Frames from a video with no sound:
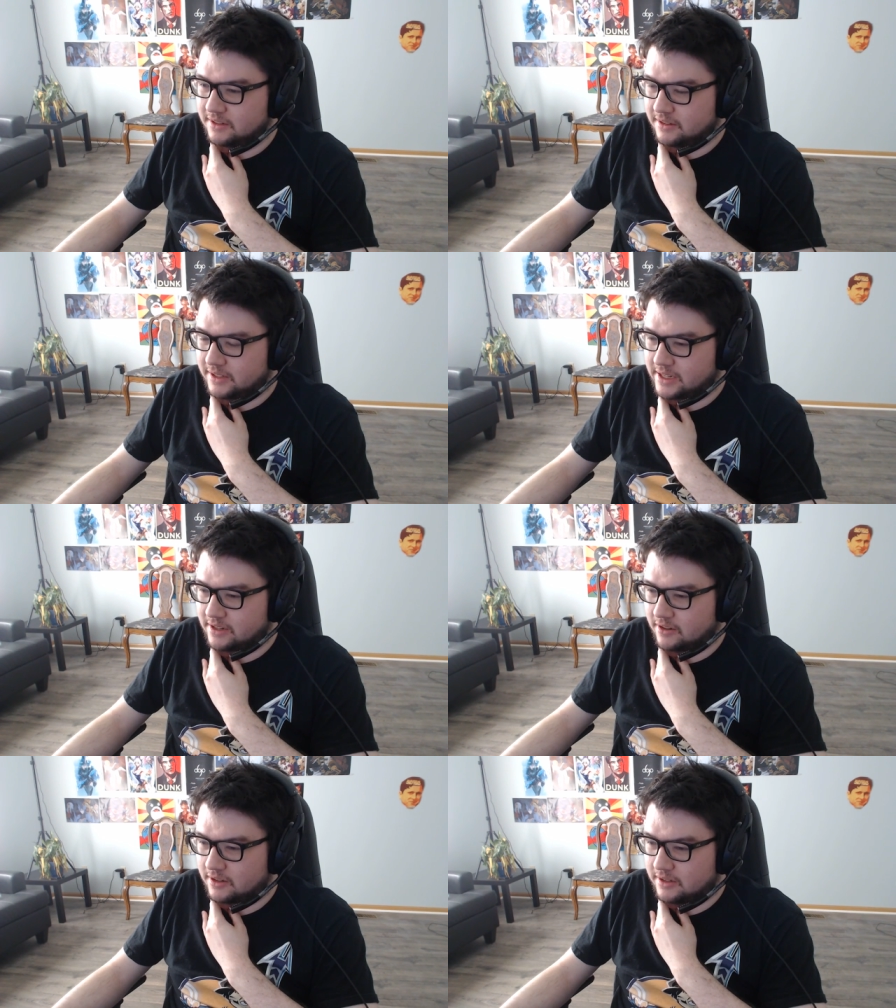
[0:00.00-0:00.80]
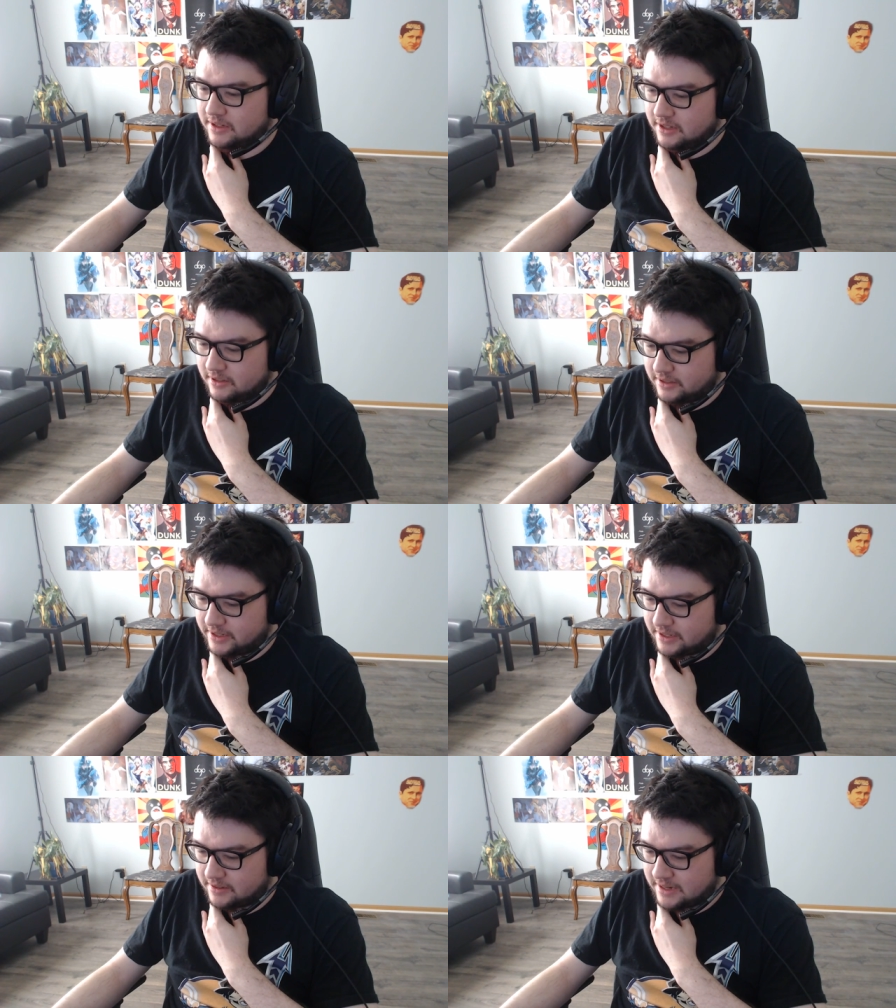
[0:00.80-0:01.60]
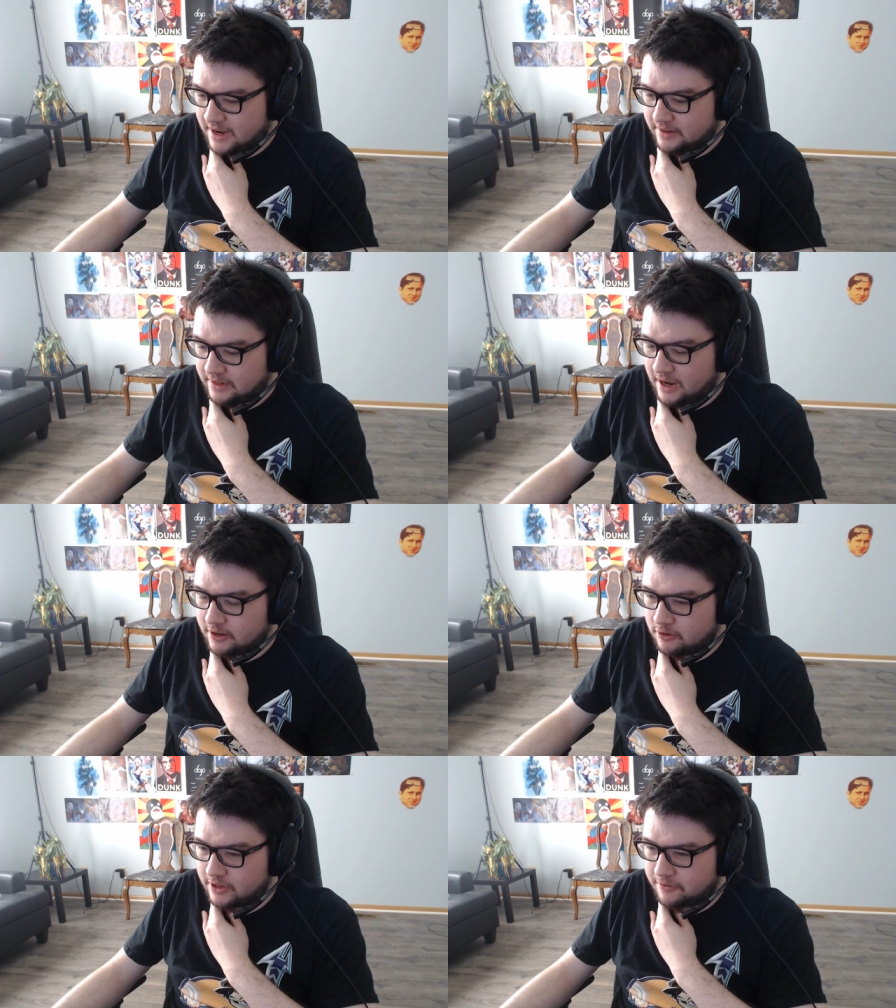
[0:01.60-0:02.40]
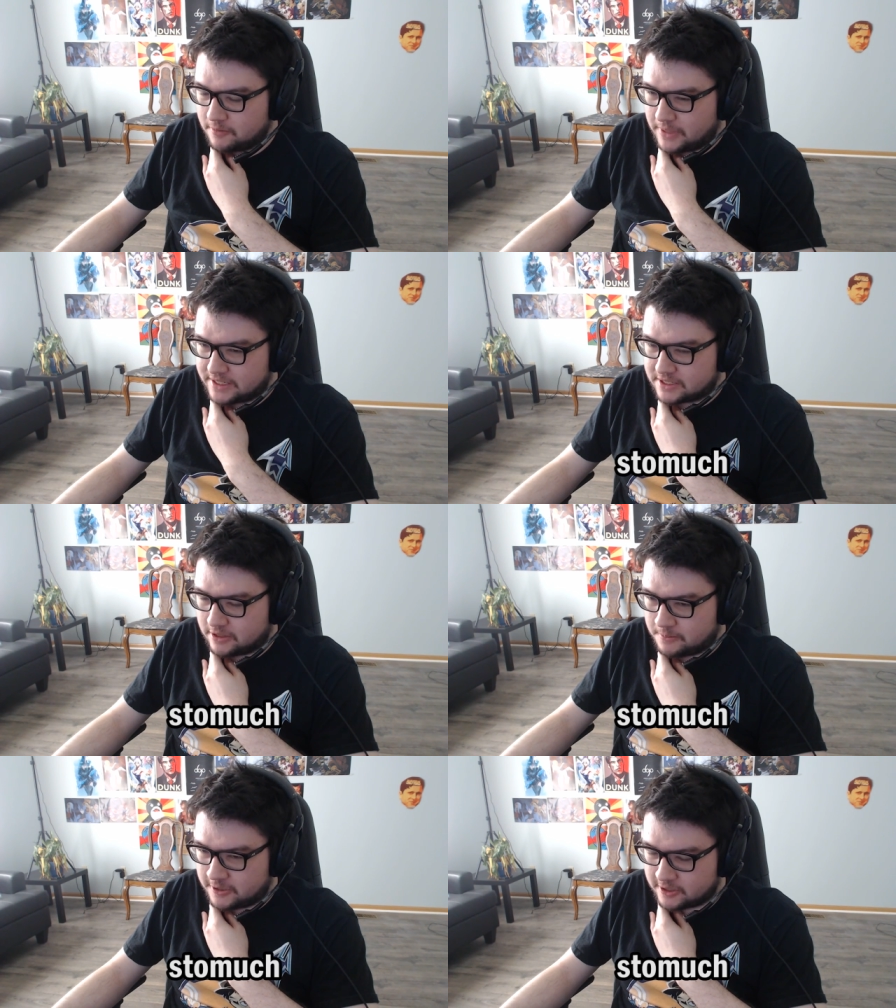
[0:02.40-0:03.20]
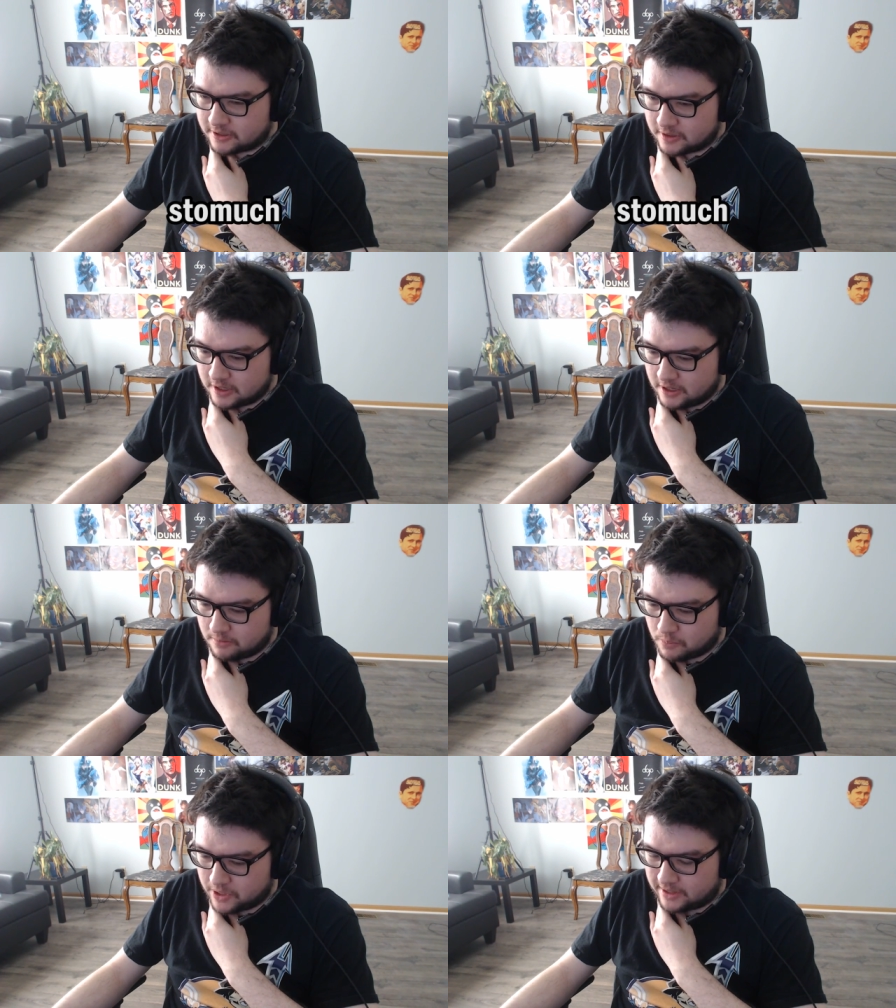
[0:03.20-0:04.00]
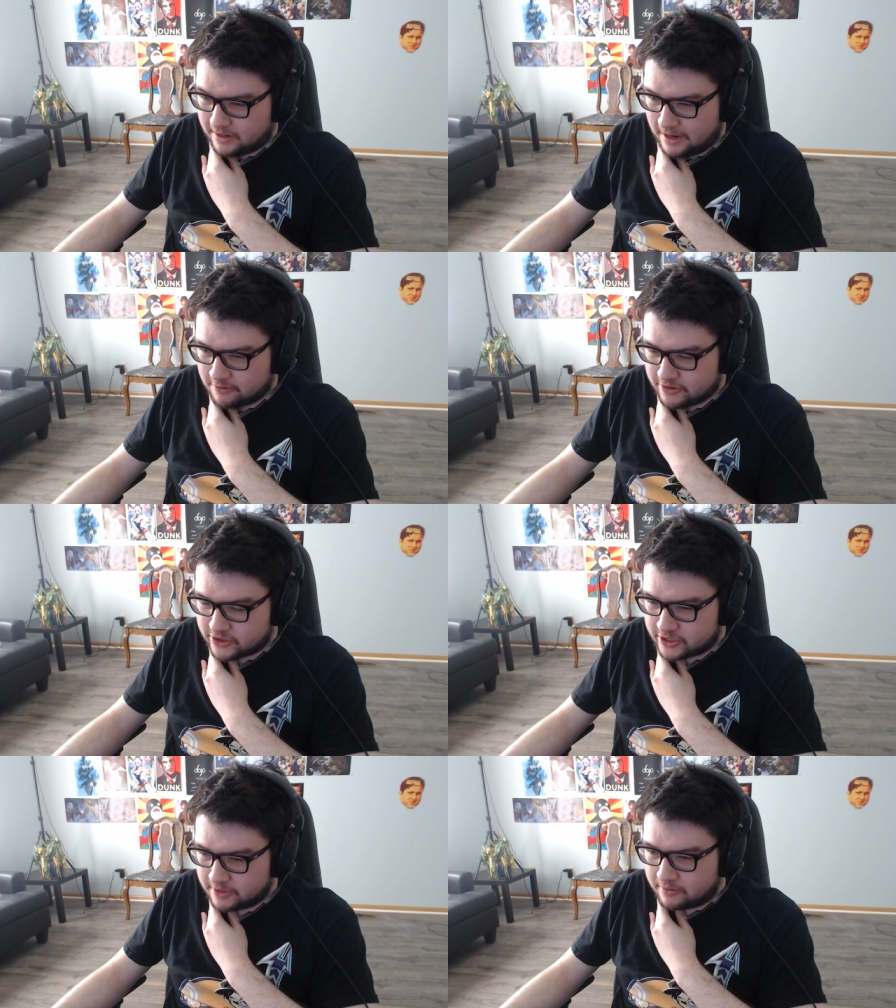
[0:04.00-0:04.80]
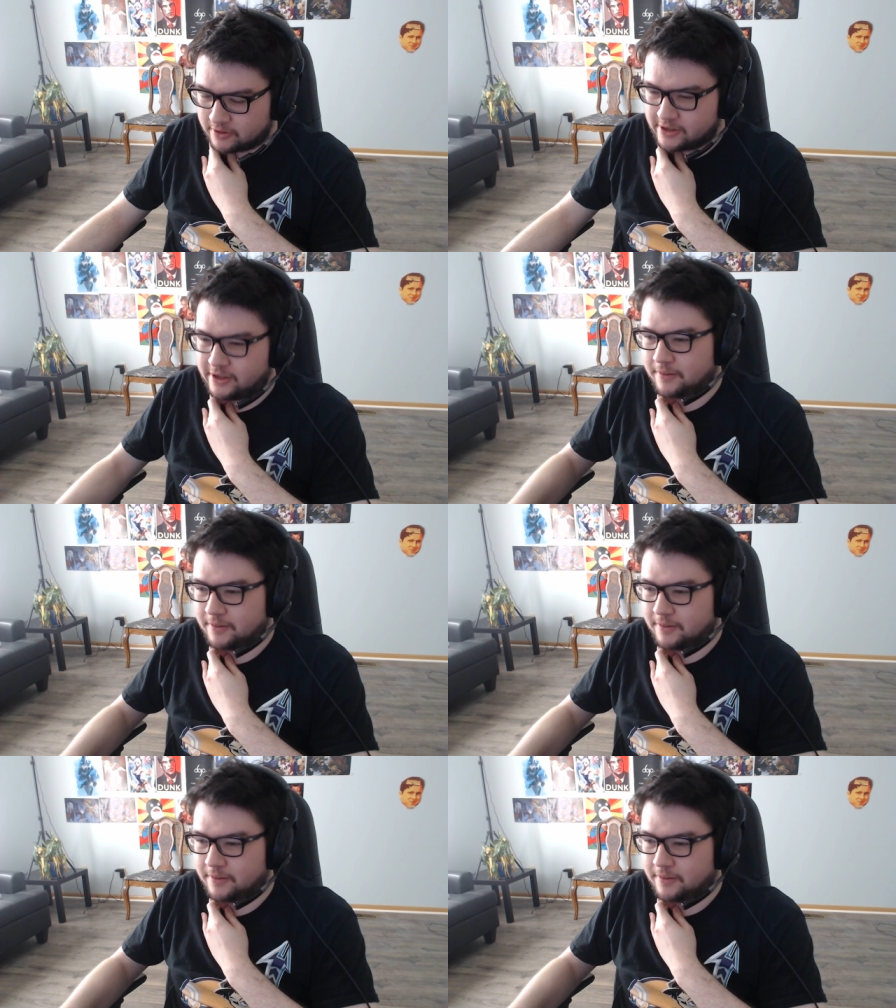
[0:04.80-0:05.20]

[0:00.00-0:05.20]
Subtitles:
Like not only from my stomach, but I was shivering.